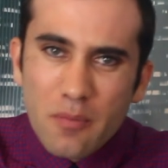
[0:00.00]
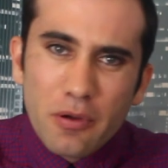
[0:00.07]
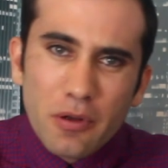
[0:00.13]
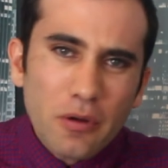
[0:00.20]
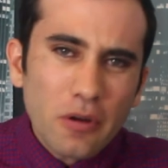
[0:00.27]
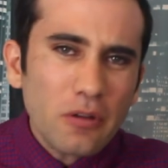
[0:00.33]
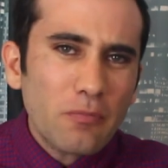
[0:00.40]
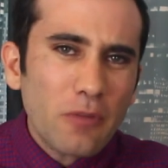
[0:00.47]
but
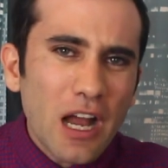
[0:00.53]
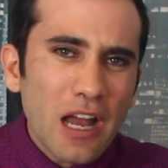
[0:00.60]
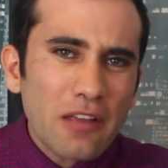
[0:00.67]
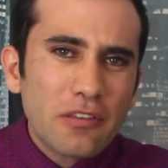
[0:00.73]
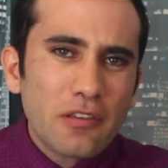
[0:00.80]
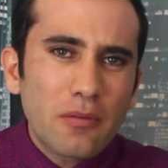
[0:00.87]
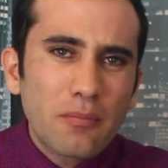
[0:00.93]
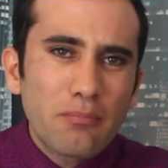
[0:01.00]
it
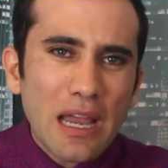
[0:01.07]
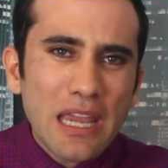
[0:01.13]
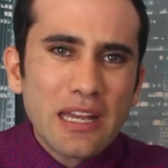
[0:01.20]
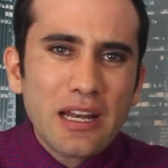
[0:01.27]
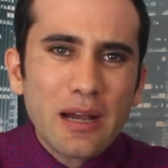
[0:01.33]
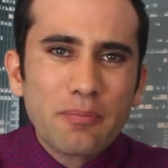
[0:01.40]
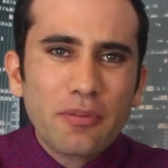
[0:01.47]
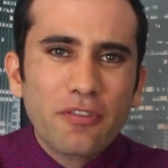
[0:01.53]
also might
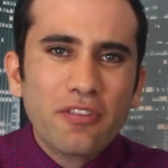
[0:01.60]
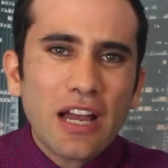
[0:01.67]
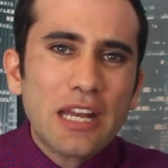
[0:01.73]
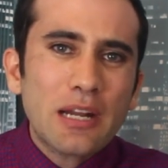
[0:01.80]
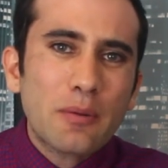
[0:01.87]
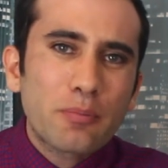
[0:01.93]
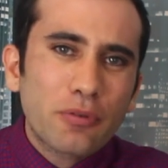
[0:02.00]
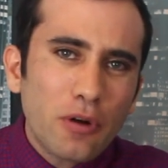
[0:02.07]
not
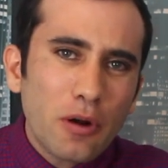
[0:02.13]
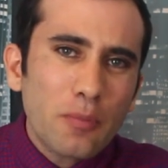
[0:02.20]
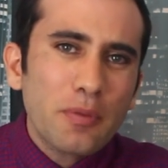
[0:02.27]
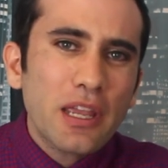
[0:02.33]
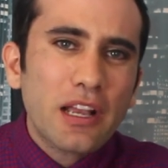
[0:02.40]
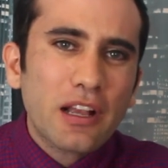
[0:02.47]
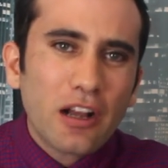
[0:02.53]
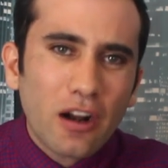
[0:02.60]
provide
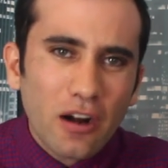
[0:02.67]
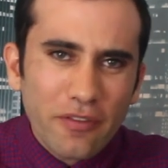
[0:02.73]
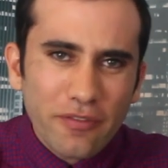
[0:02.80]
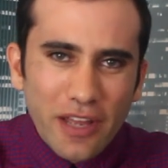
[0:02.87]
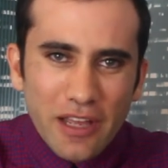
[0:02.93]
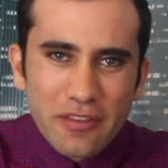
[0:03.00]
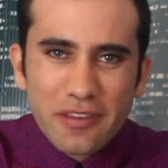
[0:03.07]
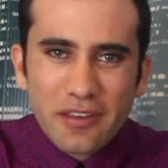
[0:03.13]
appropriate
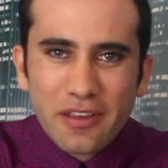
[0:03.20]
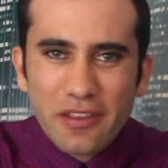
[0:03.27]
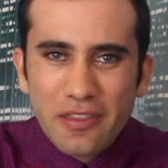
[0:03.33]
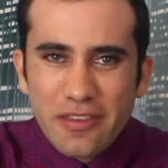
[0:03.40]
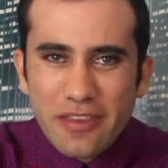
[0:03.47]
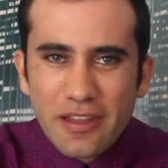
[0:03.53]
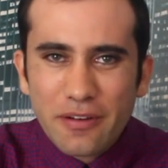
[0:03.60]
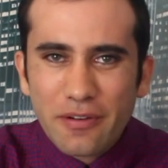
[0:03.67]
carve-outs and
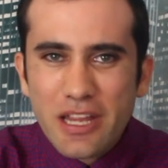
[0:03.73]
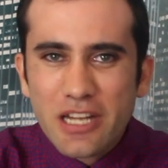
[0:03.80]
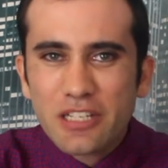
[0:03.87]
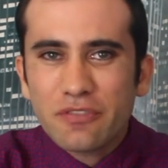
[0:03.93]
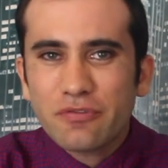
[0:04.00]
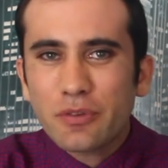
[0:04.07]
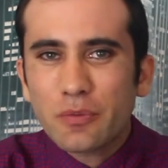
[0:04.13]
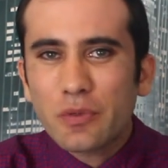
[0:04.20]

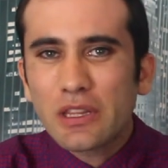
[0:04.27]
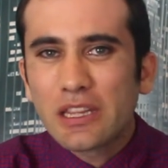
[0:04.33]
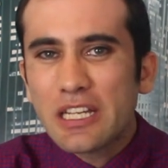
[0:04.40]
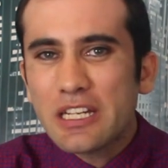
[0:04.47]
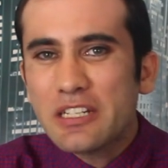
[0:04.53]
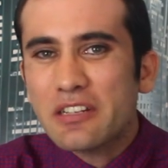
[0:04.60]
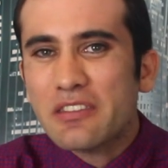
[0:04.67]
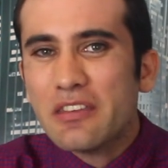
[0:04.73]
consideration for
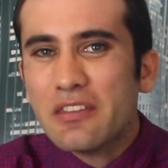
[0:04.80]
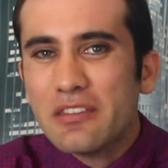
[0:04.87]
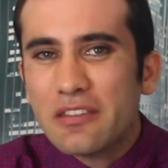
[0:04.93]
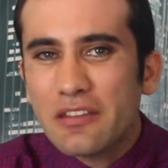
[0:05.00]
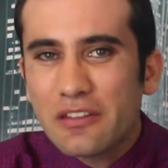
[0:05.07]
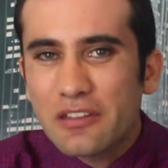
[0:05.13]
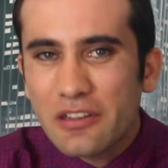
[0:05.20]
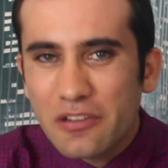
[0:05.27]
religious
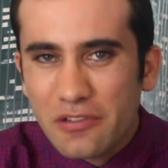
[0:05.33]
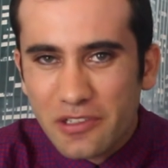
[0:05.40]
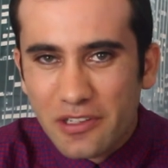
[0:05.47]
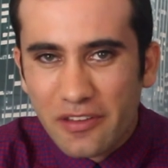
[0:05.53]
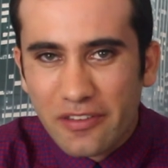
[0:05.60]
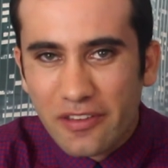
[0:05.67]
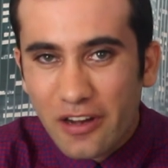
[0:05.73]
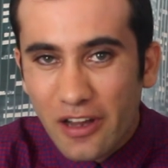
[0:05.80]

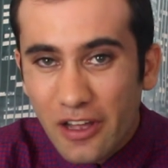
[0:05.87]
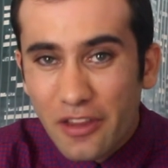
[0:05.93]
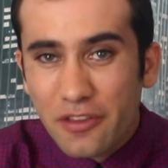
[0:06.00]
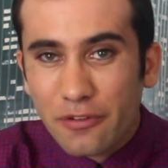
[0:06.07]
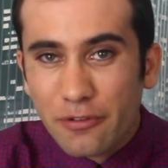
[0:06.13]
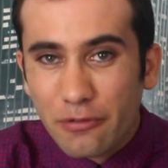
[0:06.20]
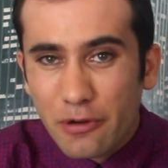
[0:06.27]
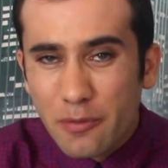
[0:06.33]
institutions and
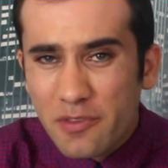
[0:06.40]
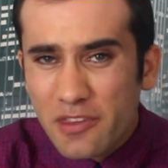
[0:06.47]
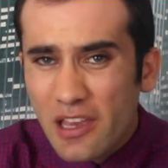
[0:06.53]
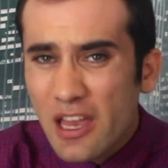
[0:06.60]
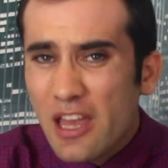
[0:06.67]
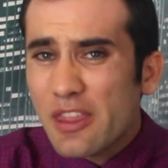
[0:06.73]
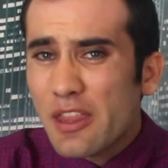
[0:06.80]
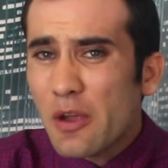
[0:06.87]
other groups
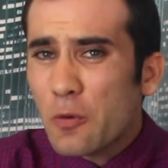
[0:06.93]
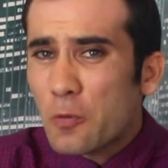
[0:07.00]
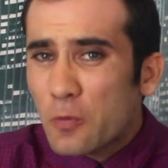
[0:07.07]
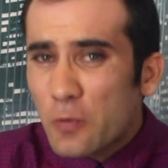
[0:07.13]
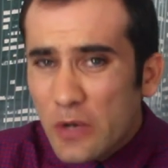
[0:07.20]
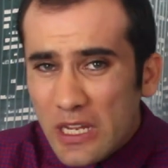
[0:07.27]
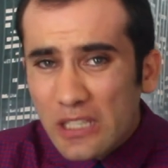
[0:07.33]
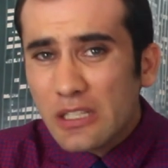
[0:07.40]
that
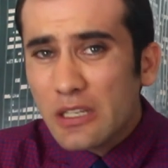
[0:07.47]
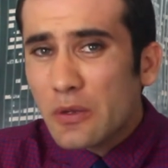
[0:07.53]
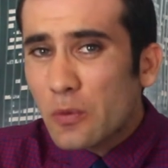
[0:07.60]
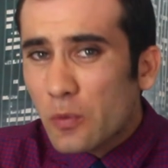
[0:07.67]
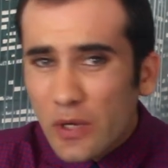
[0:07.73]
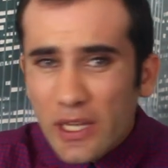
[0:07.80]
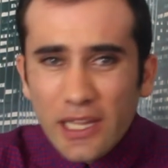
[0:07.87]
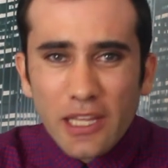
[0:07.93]
really,
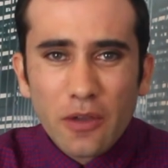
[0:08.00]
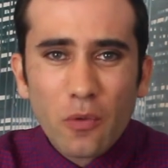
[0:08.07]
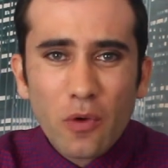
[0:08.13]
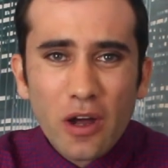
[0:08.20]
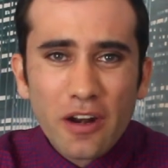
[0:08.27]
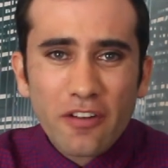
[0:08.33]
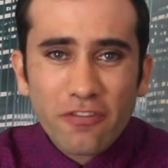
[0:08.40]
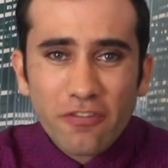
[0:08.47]
really
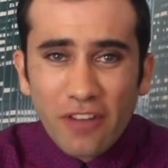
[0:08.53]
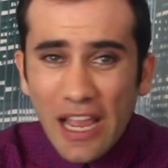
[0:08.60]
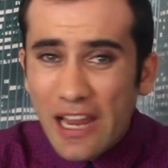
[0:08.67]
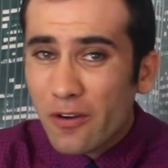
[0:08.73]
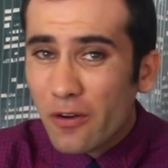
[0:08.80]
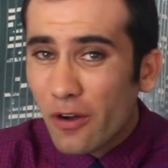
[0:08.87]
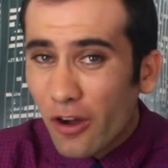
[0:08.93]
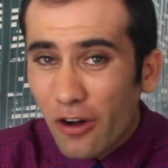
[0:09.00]
want to
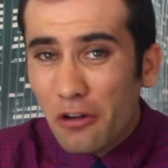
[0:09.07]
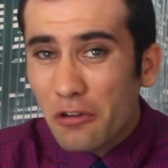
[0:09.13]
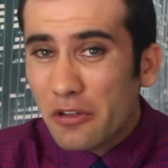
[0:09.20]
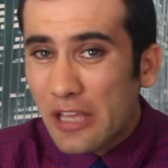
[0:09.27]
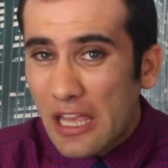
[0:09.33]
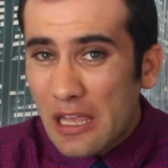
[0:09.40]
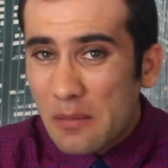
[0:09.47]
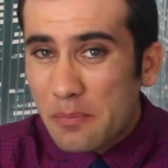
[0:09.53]
fire all
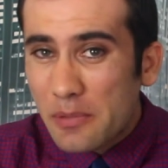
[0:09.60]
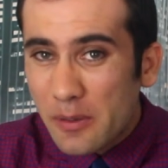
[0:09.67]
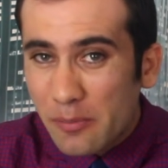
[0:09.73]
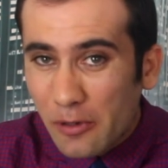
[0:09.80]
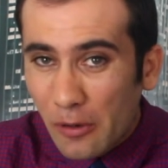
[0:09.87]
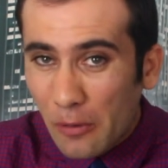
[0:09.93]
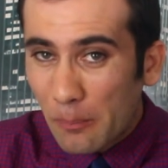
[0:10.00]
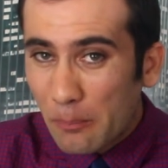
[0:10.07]
gay
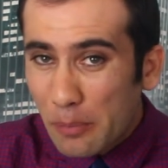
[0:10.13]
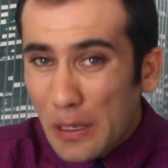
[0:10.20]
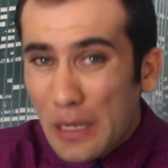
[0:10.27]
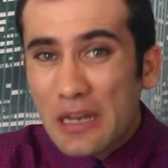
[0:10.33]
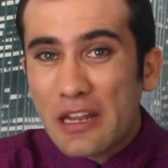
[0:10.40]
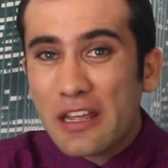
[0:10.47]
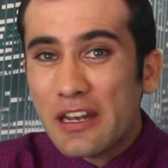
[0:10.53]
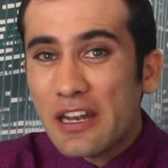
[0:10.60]
people,
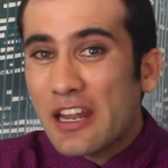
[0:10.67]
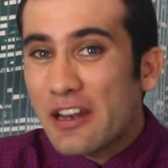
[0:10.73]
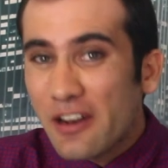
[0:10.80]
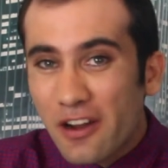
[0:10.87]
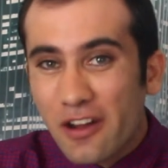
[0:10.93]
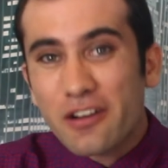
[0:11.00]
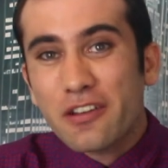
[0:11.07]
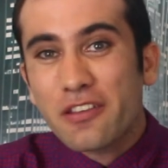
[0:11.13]
but in a
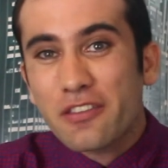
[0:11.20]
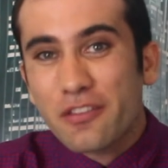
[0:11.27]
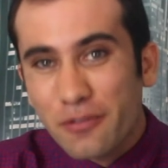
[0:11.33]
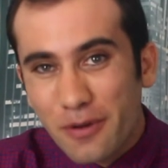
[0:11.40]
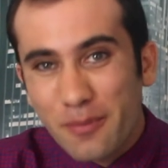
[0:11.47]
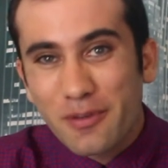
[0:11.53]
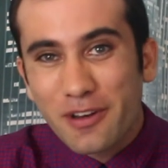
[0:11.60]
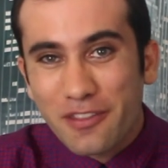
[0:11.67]

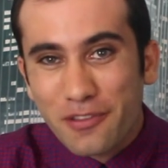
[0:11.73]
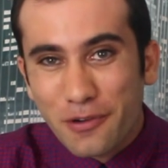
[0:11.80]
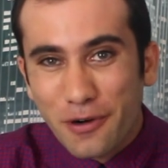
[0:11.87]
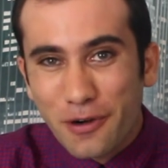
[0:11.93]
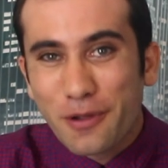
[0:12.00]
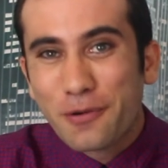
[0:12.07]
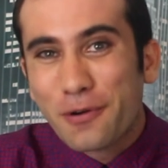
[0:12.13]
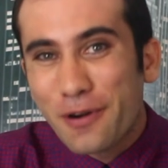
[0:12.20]

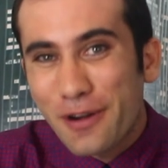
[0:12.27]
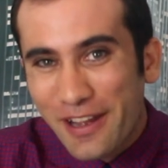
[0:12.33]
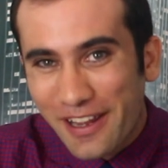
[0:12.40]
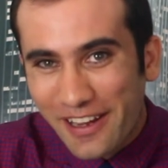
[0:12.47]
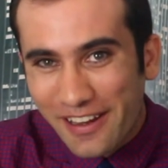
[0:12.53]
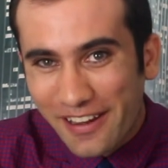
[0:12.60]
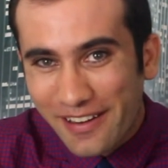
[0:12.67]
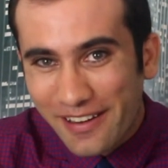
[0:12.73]
non-discriminatory
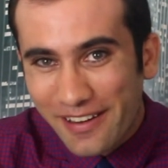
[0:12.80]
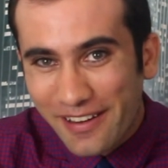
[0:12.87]
way.